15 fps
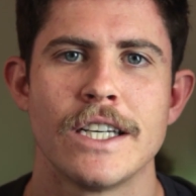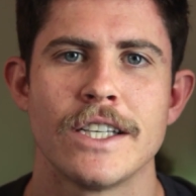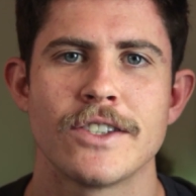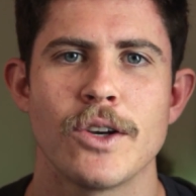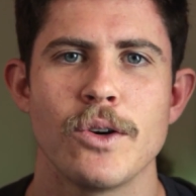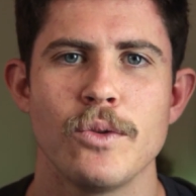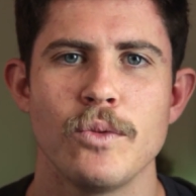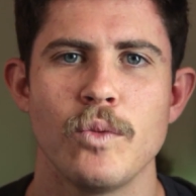
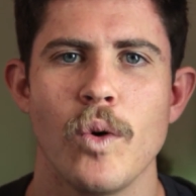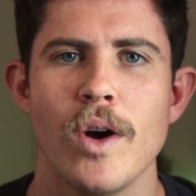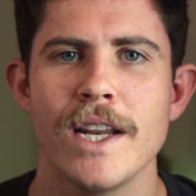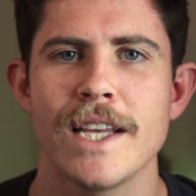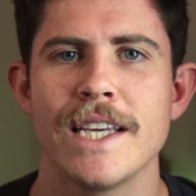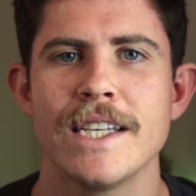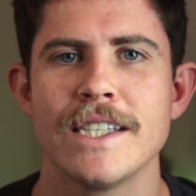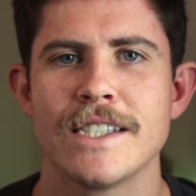So
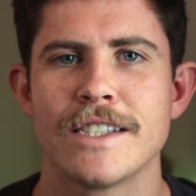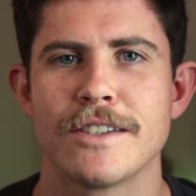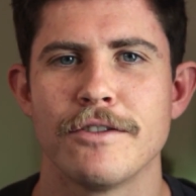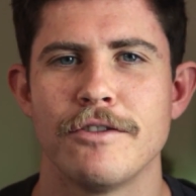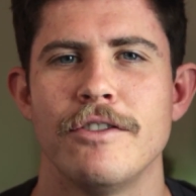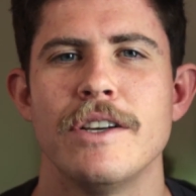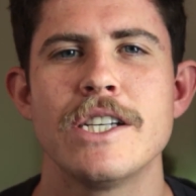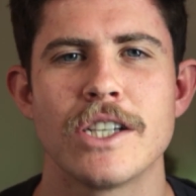what is
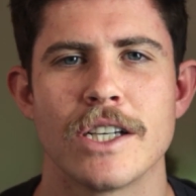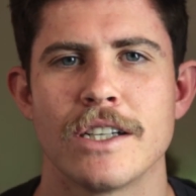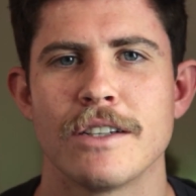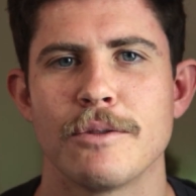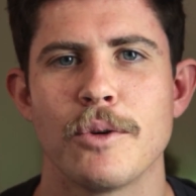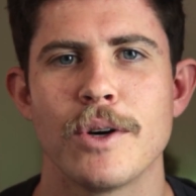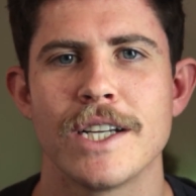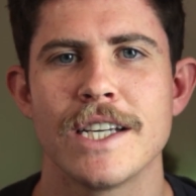vision?
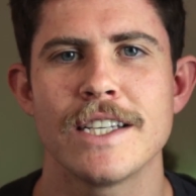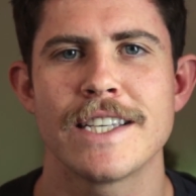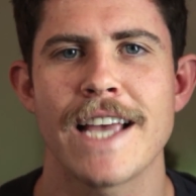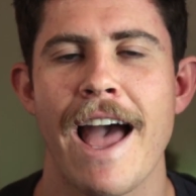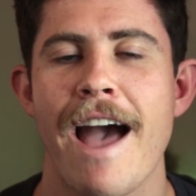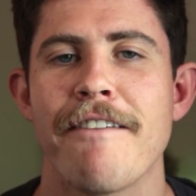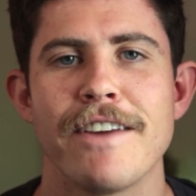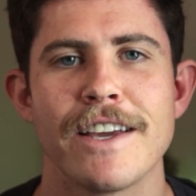What is
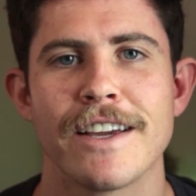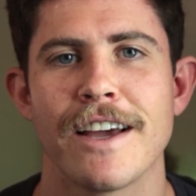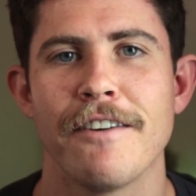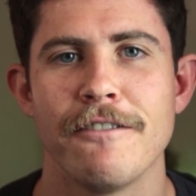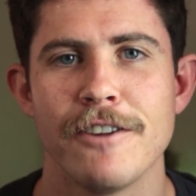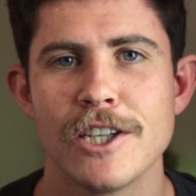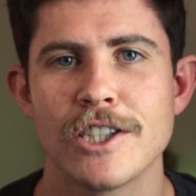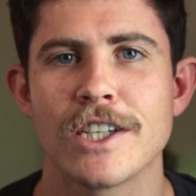having a
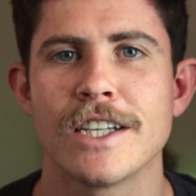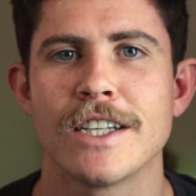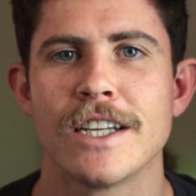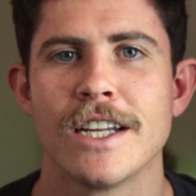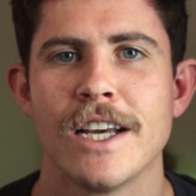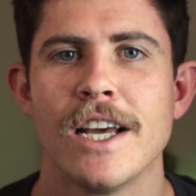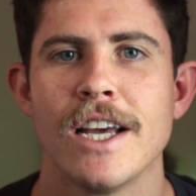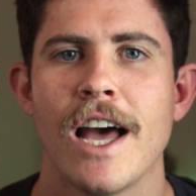vision?
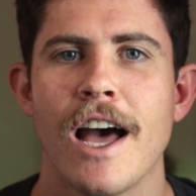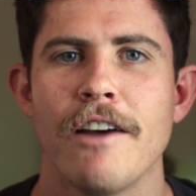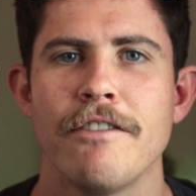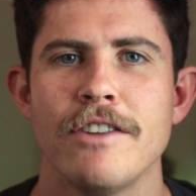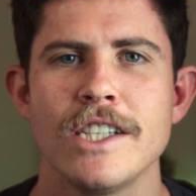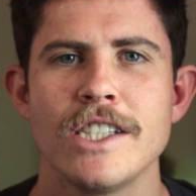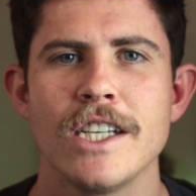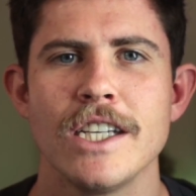A
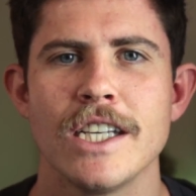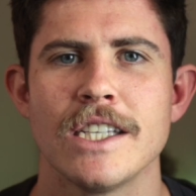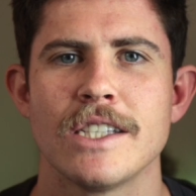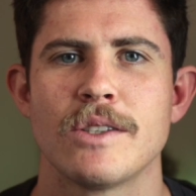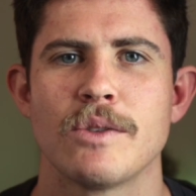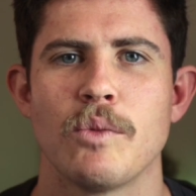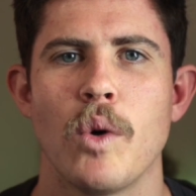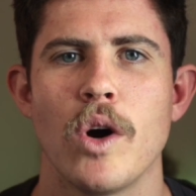vision
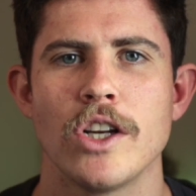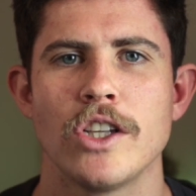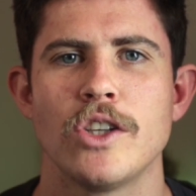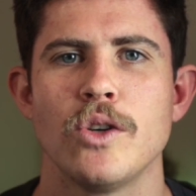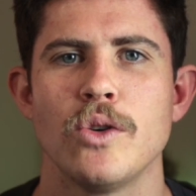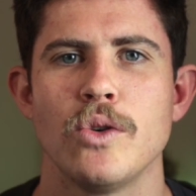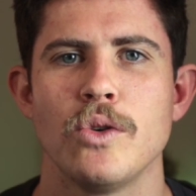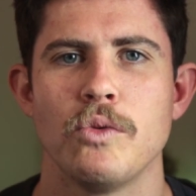is what
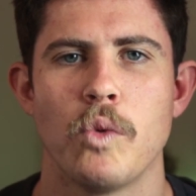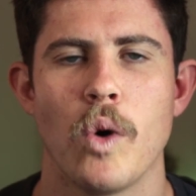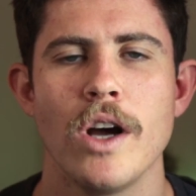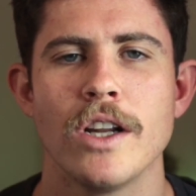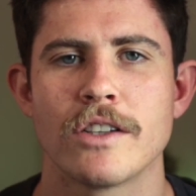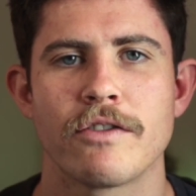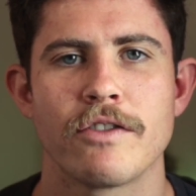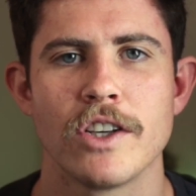you
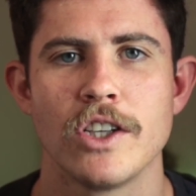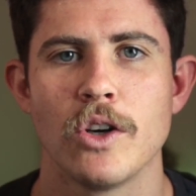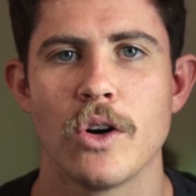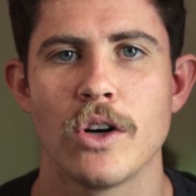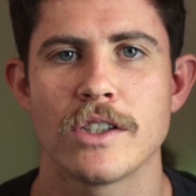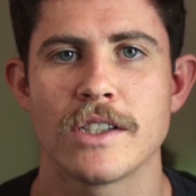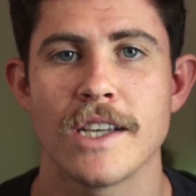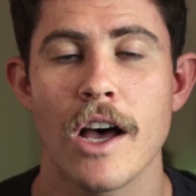want for
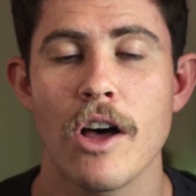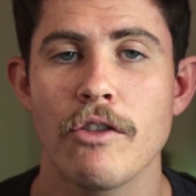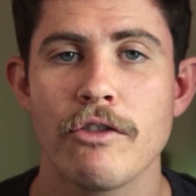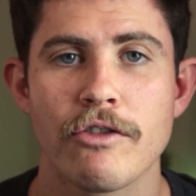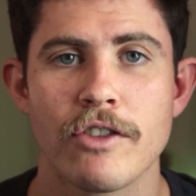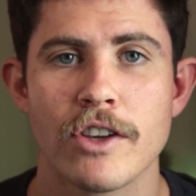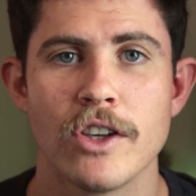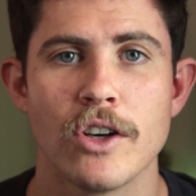
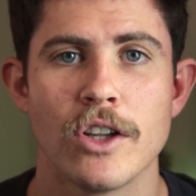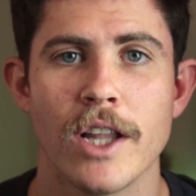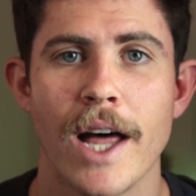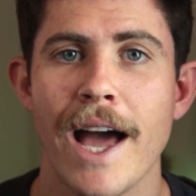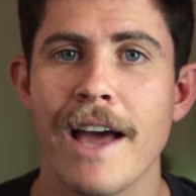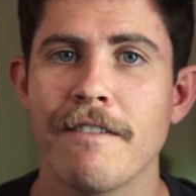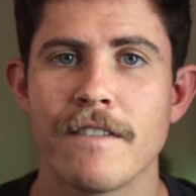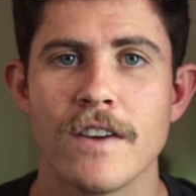yourself, for your
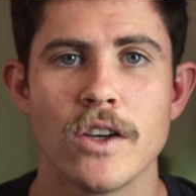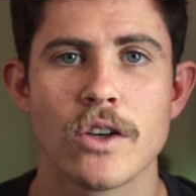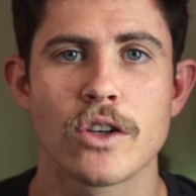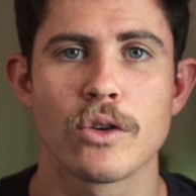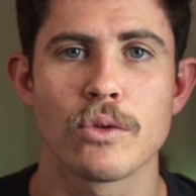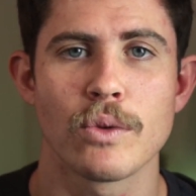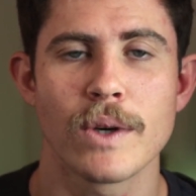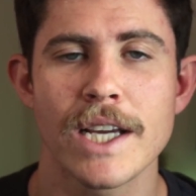life, for your
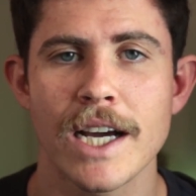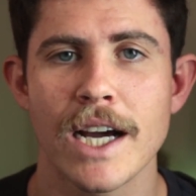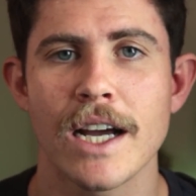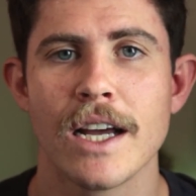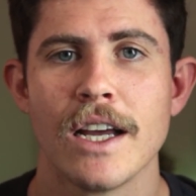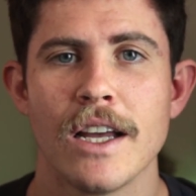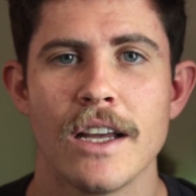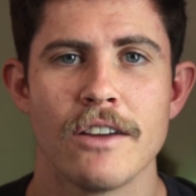
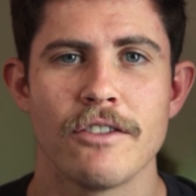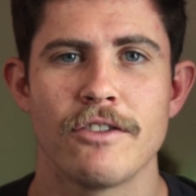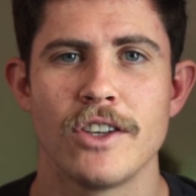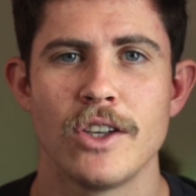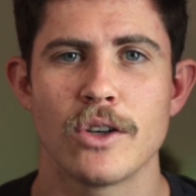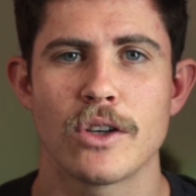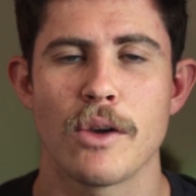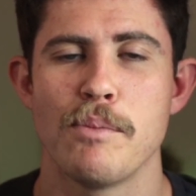career, for
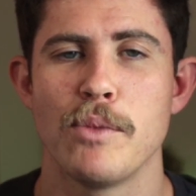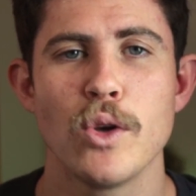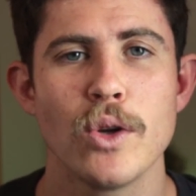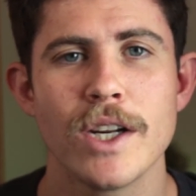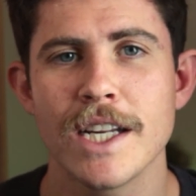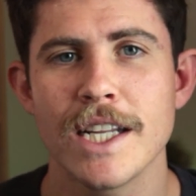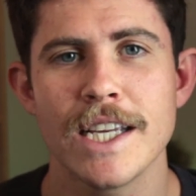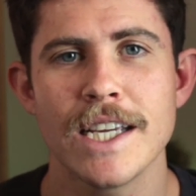your
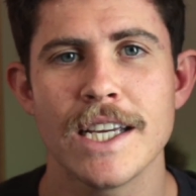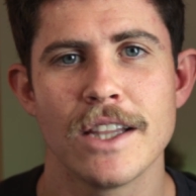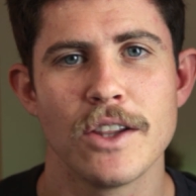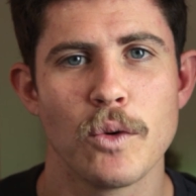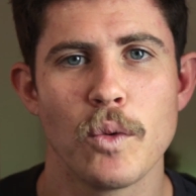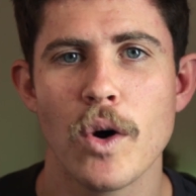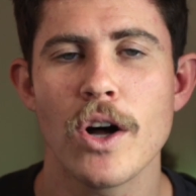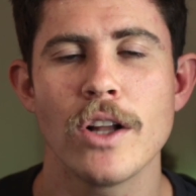community and
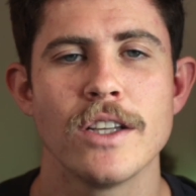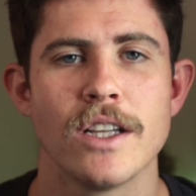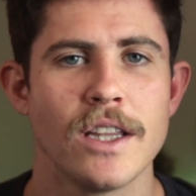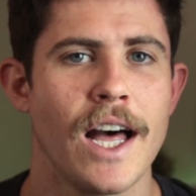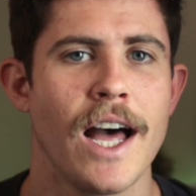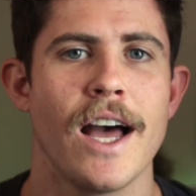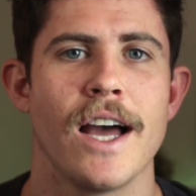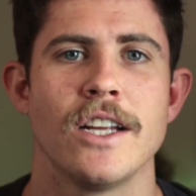the world at
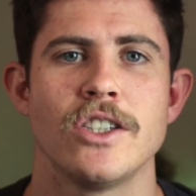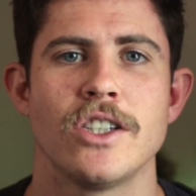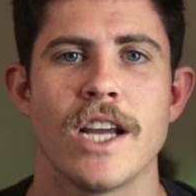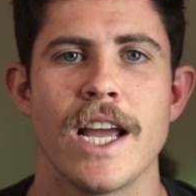large.